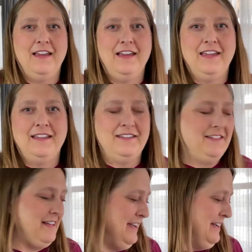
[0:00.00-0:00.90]

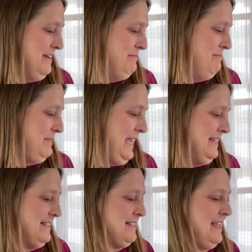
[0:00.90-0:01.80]
in
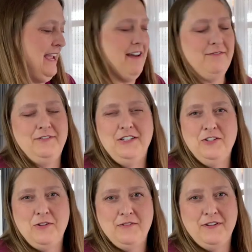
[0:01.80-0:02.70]
Kansas, they have, you
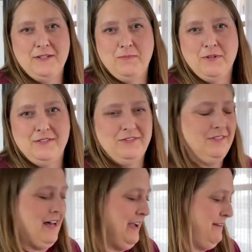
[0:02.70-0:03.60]
know, the Facebook
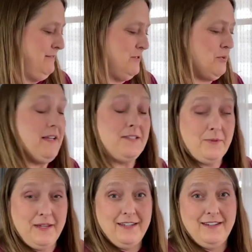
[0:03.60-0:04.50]
Live twice a
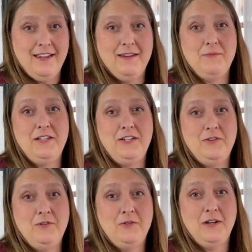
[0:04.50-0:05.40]
week, and when
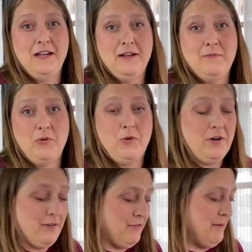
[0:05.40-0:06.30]
you
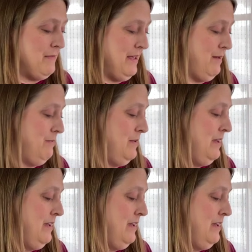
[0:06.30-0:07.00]
order from them,